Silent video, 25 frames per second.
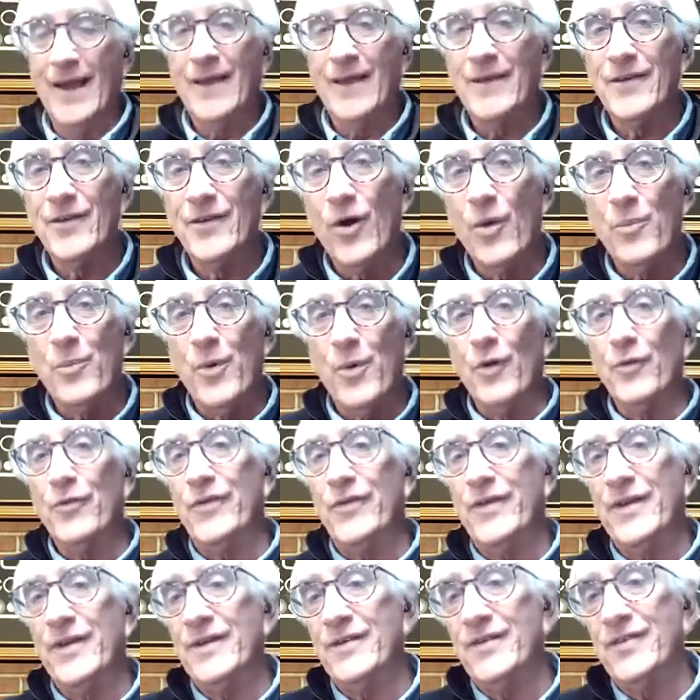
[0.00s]

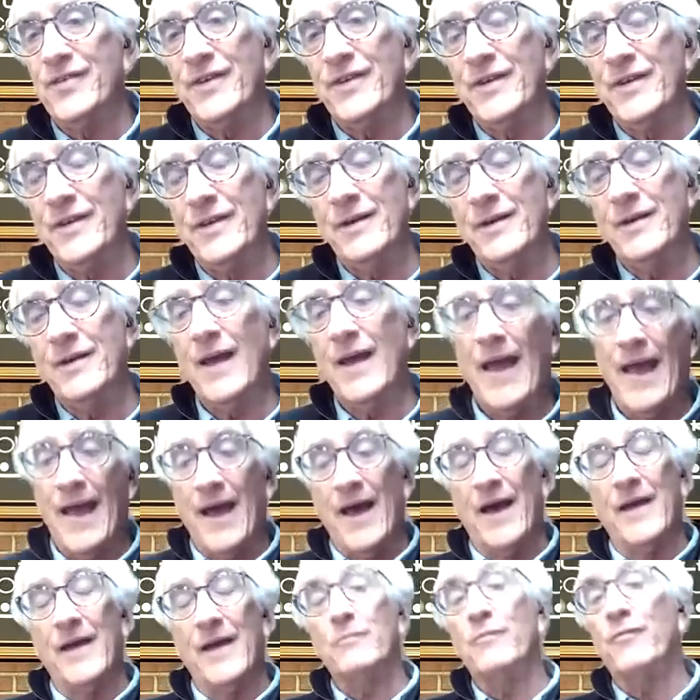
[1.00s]
Both DC
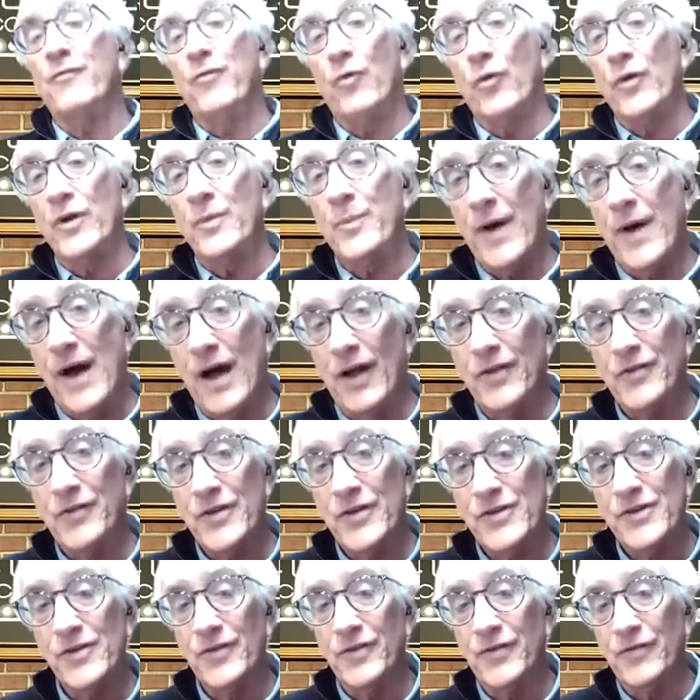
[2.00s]
and Florida
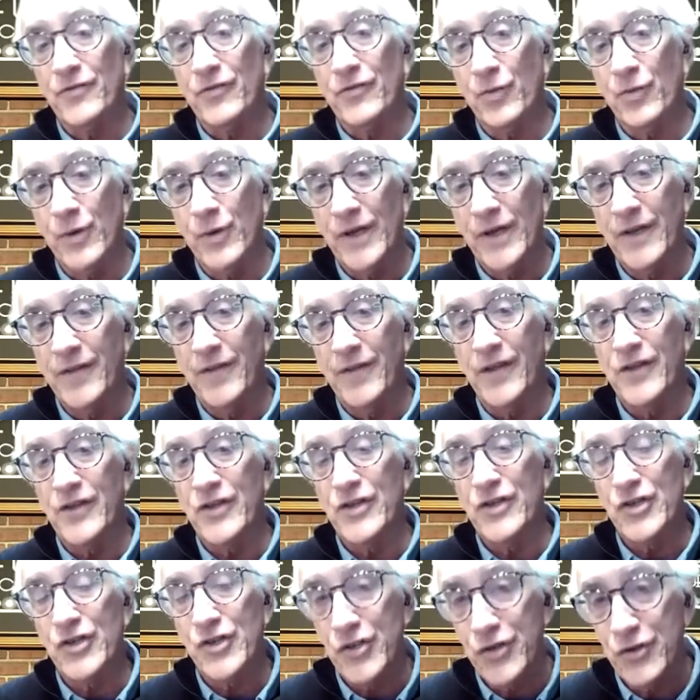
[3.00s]
politicians have tweeted that
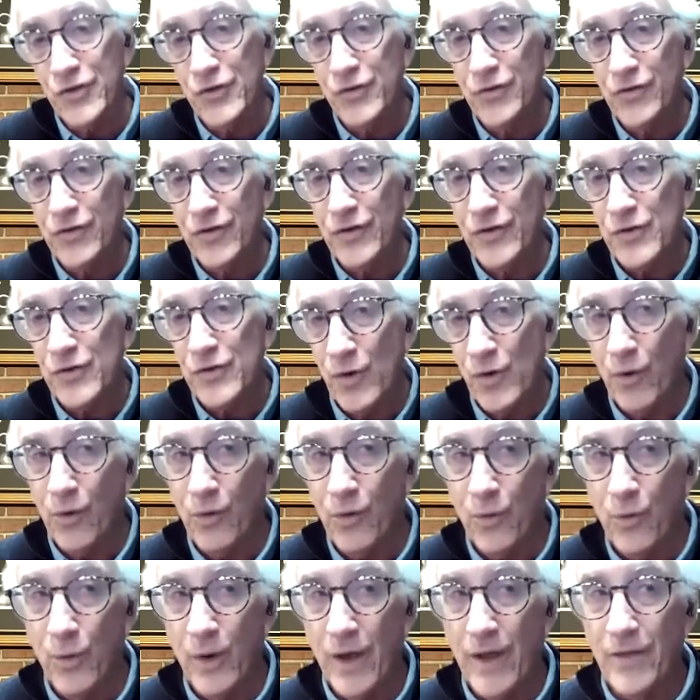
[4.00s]
the Jews control
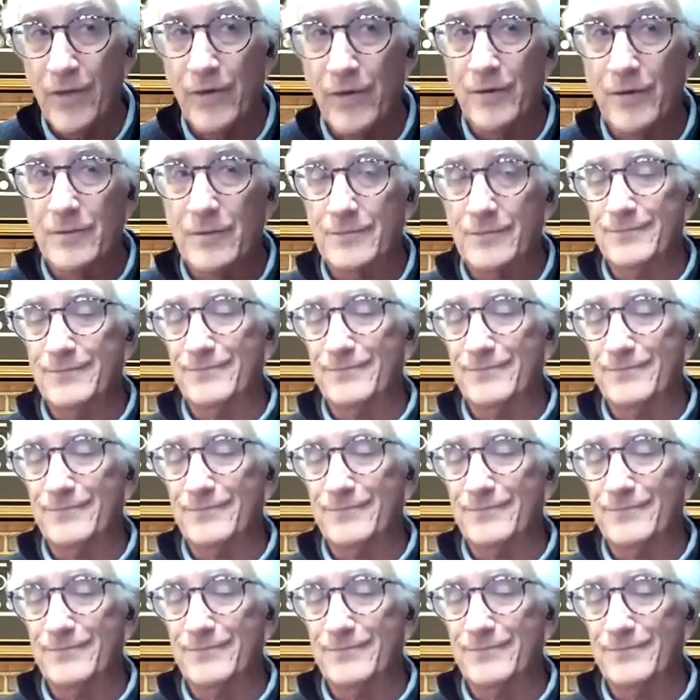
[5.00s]
the weather.